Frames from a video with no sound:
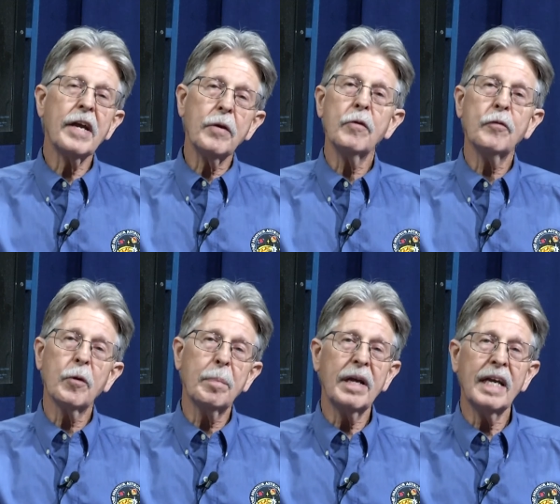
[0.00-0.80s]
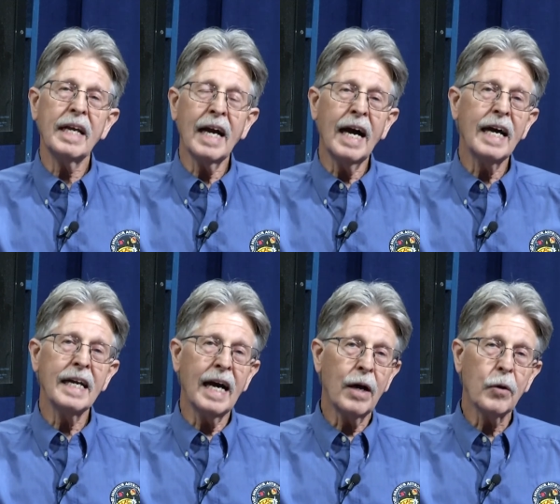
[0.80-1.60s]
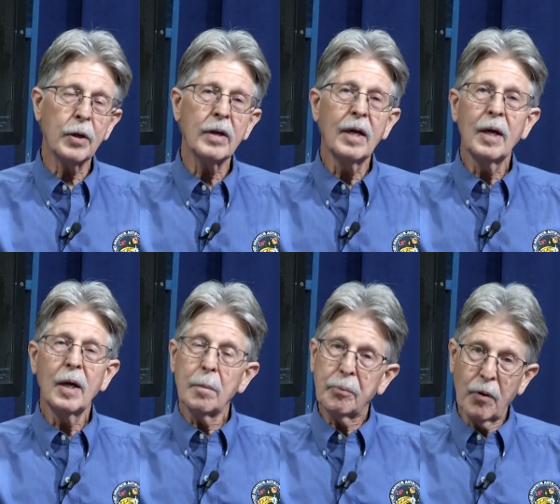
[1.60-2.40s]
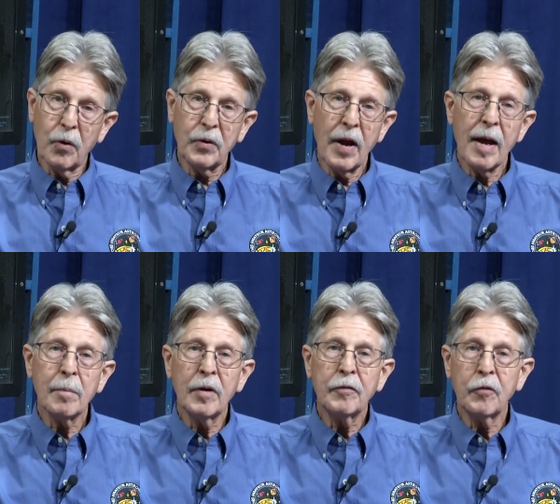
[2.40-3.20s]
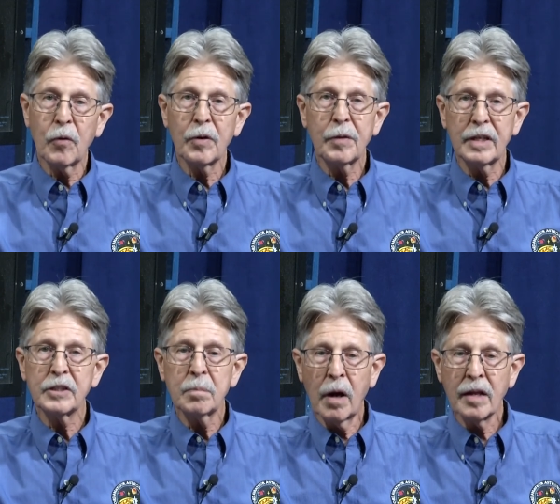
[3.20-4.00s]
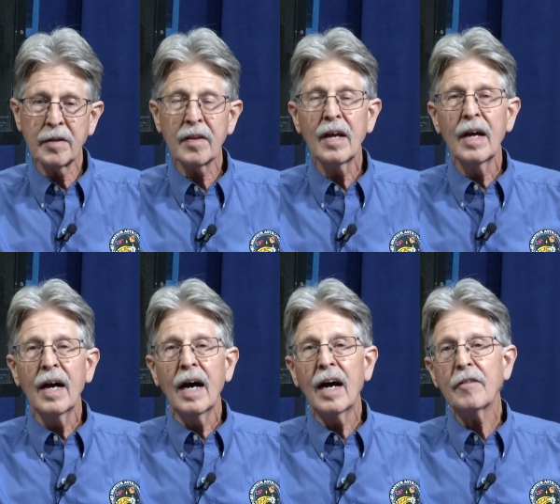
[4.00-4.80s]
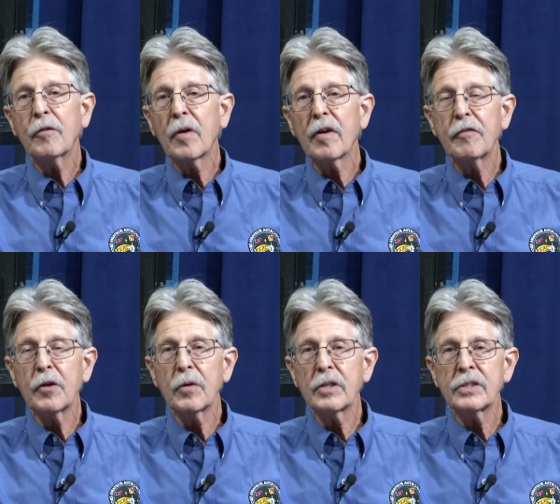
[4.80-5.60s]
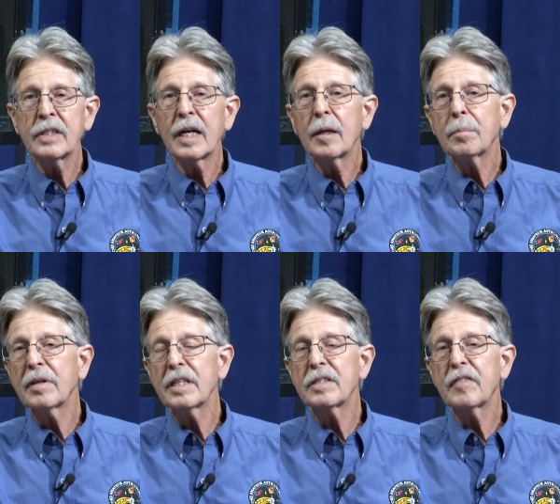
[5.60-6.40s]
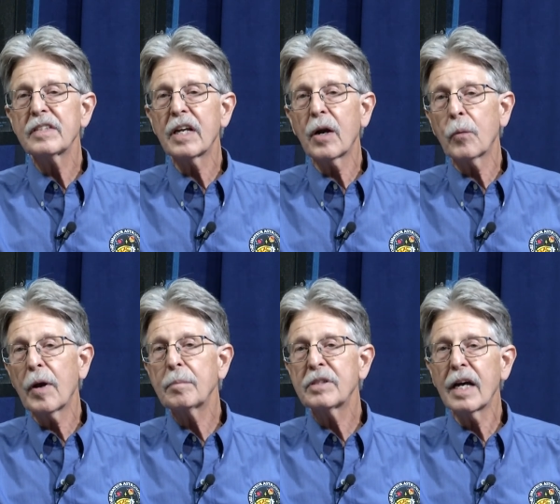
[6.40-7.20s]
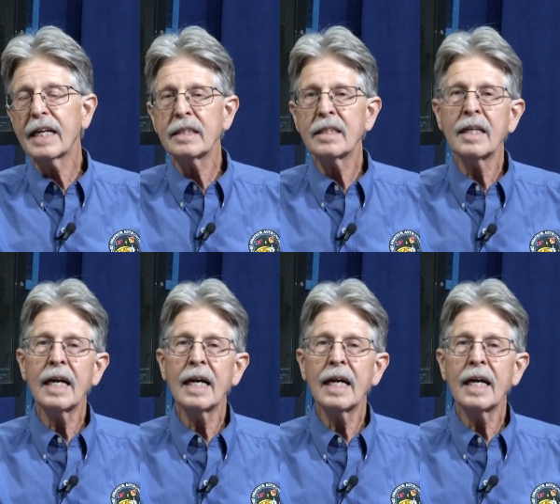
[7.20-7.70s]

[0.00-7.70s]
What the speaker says: you for being on our program for this month. For our viewers, please visit our website.